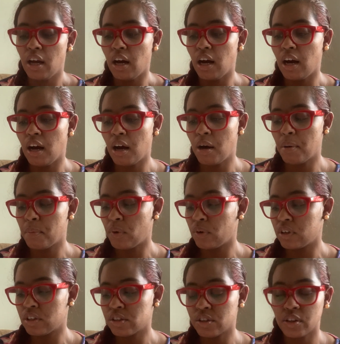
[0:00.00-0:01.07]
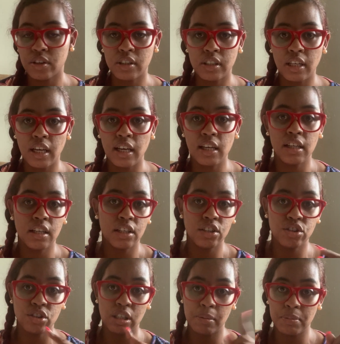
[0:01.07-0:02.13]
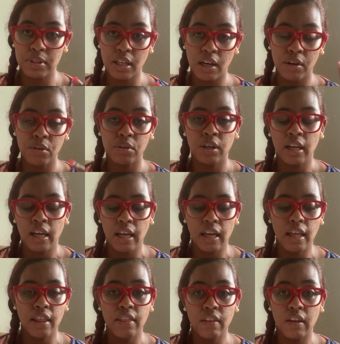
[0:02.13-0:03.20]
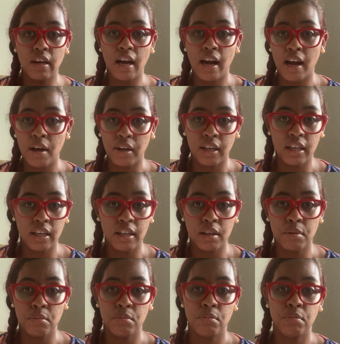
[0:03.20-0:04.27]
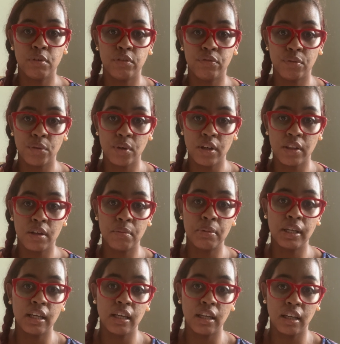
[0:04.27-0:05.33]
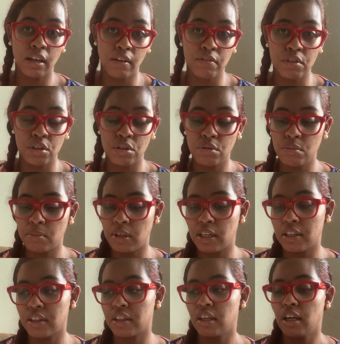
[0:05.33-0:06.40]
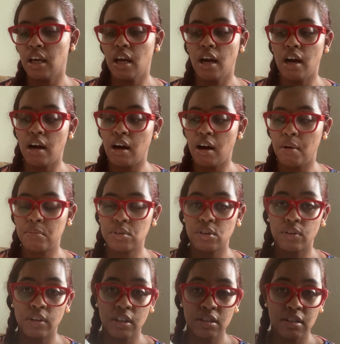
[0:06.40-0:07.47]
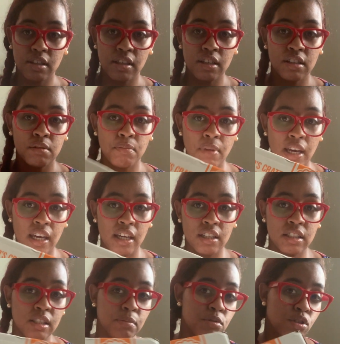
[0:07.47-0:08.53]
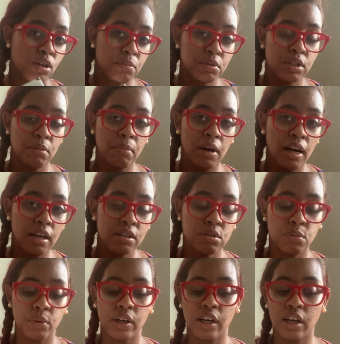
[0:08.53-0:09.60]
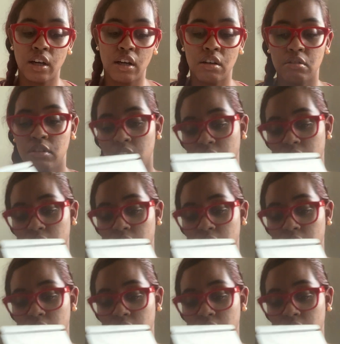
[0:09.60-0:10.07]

On a certain date, it ships out, and then I get it before the beginning of the new month. So this is May's subscription box, where